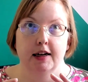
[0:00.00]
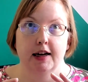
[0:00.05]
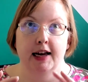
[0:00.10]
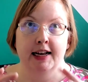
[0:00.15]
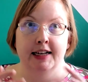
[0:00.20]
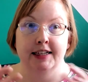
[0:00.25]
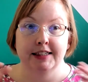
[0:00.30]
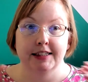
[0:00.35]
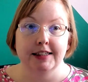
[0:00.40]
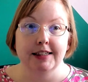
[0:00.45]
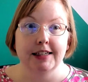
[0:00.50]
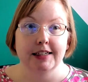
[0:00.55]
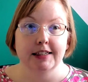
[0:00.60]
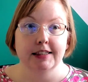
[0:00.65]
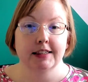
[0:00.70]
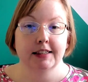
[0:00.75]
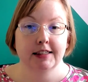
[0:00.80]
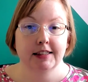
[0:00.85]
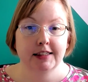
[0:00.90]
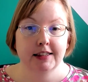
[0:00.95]

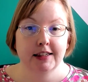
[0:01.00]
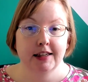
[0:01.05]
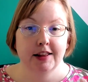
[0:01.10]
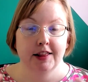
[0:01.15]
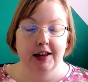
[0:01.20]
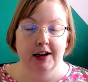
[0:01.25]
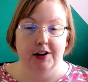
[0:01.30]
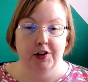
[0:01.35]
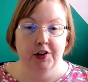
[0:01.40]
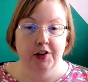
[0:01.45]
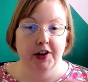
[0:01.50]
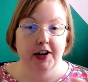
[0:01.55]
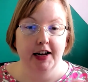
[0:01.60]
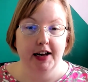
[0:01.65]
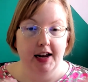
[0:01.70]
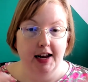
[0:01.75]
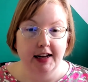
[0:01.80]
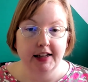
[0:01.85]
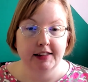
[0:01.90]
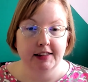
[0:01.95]
exists that
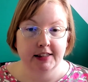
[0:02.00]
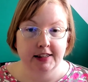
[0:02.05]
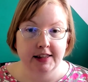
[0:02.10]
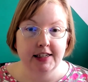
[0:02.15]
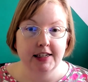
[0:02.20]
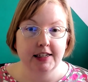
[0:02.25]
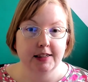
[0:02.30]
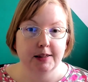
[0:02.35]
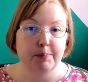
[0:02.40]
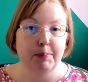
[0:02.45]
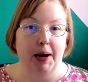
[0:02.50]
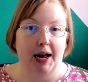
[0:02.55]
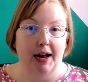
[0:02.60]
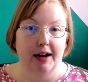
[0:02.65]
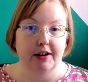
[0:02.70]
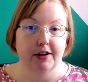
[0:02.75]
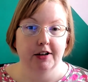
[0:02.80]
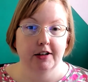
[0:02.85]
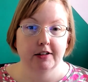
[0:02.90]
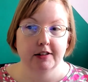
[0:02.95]
creates these
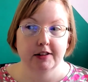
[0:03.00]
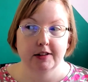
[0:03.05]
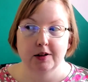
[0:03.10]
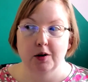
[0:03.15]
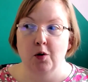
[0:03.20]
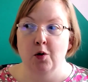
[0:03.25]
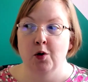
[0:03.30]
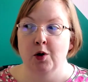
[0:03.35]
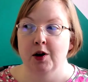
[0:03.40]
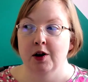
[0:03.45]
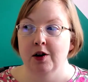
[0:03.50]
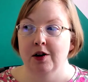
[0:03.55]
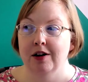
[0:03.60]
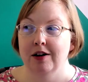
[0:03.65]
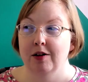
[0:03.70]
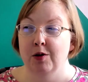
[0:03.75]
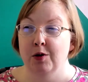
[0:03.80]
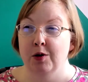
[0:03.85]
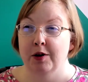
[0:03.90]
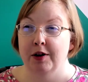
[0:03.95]
patterns
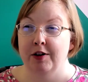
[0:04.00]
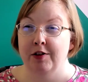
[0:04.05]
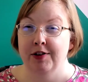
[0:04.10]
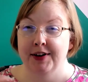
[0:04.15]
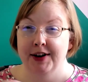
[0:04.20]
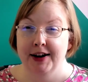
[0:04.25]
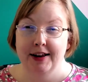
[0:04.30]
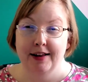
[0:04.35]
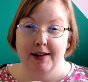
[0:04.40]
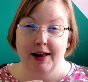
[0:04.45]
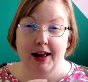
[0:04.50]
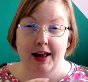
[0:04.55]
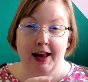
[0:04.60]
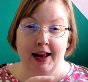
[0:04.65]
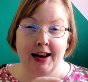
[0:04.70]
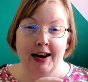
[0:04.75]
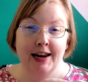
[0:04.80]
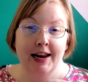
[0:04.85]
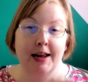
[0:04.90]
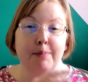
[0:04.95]
or
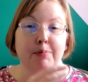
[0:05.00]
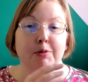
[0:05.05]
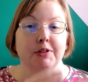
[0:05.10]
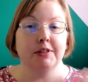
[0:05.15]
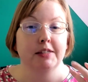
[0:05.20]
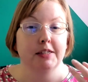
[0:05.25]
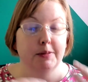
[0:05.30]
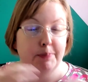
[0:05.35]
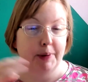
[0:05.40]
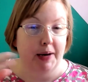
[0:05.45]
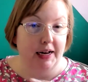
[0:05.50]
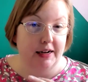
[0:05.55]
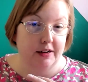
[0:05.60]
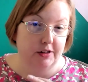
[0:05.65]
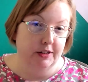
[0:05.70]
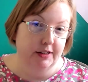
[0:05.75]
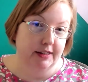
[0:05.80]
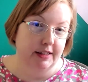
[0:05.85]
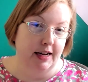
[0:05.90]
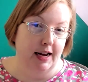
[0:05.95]
enables these
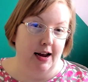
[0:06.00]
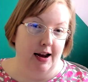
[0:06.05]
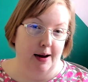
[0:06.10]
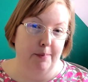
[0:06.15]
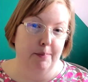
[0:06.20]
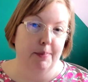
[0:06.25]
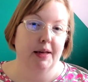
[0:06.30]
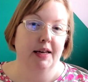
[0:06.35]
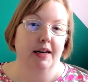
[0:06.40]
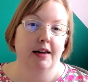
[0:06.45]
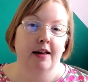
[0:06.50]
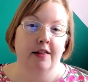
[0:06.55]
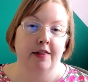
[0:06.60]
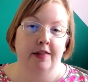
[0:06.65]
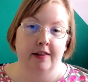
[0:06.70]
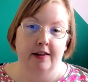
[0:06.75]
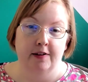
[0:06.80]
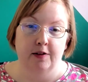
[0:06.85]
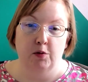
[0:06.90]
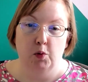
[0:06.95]
patterns to happen in
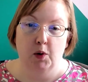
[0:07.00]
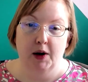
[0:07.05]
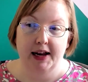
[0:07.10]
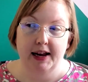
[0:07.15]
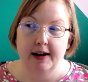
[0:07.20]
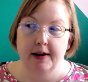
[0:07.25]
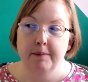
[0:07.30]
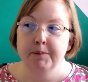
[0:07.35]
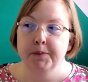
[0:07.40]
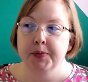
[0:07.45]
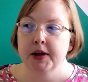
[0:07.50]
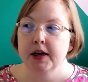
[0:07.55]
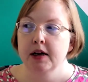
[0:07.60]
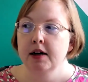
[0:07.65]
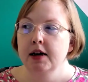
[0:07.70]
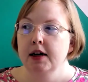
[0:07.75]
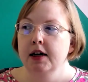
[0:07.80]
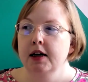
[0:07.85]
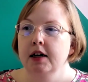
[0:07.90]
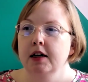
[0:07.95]
this way.
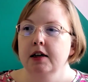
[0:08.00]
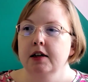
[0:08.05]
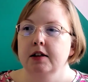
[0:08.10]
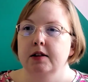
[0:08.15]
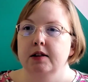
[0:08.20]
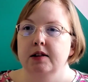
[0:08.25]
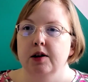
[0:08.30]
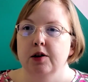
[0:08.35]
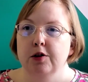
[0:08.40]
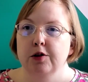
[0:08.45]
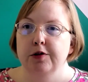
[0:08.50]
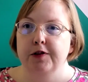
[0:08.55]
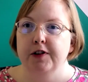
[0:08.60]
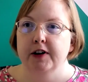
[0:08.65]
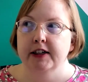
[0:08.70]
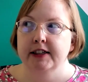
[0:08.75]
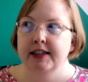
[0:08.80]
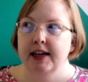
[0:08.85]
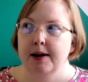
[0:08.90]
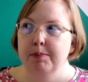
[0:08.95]
So for
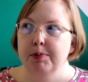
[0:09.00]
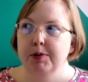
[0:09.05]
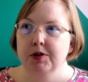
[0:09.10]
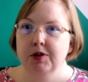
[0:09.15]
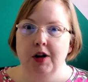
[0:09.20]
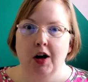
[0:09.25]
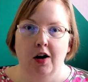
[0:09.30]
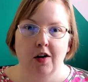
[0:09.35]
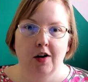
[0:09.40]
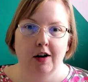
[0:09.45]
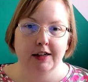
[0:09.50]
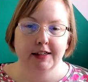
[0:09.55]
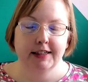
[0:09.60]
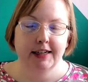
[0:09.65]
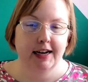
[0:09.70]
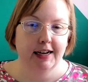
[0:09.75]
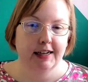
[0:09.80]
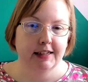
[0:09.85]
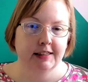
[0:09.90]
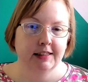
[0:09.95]
example,
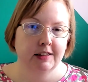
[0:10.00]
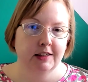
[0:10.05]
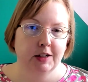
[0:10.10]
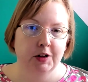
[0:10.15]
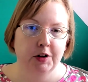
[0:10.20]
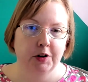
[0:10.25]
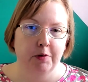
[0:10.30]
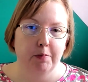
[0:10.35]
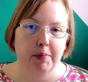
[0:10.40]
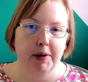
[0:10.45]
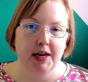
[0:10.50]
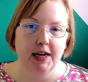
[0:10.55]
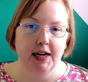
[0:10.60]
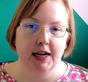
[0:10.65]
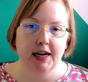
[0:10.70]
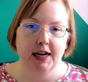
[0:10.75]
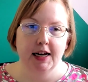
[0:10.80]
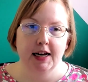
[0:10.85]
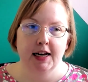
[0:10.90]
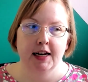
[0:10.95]
context could
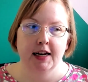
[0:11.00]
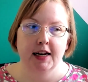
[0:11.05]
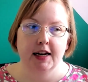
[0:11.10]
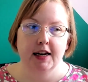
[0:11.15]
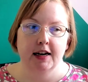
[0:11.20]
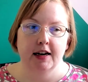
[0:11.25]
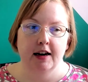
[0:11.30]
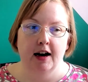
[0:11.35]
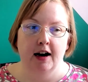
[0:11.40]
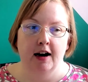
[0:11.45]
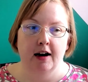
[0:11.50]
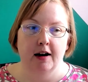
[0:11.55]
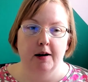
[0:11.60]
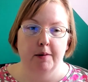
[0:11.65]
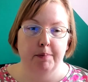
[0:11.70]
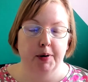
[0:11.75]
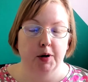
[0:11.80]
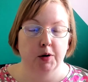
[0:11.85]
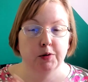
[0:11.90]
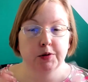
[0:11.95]
be in
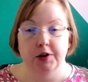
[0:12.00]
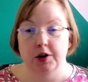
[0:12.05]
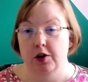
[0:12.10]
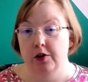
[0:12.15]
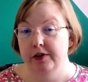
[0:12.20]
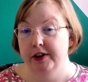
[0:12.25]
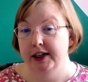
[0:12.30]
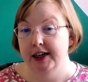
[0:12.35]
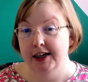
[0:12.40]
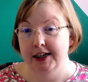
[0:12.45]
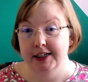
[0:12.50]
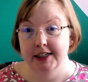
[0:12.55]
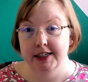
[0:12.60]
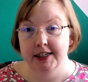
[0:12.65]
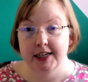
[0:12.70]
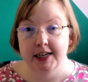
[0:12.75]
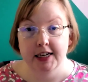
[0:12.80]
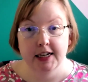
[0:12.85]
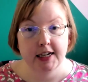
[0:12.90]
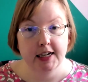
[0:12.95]
a
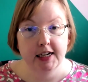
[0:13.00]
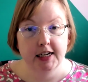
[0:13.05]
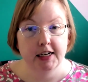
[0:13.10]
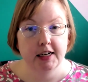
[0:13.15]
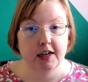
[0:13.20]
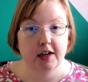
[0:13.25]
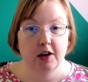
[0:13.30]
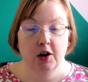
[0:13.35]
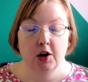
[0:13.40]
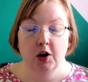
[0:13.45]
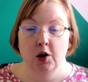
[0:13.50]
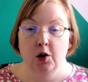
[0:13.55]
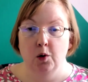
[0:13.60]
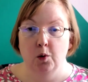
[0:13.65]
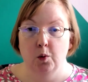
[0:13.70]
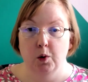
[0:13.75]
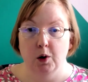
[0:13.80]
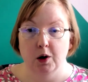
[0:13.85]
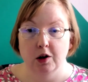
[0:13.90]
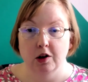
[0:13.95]
post-COVID-19
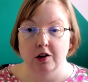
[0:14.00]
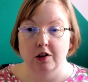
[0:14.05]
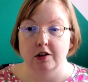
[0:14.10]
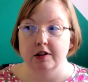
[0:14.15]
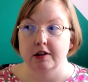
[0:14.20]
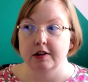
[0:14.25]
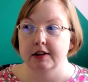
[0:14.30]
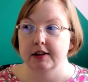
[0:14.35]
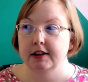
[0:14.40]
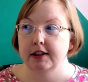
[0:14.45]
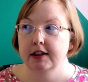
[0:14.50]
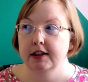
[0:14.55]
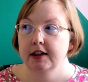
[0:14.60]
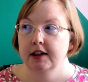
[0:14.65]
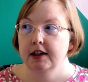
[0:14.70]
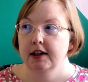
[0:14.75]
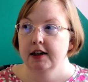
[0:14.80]
world.